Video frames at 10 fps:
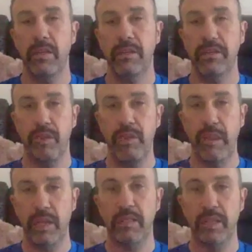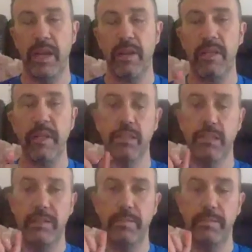3 things there
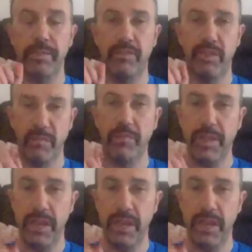is, if something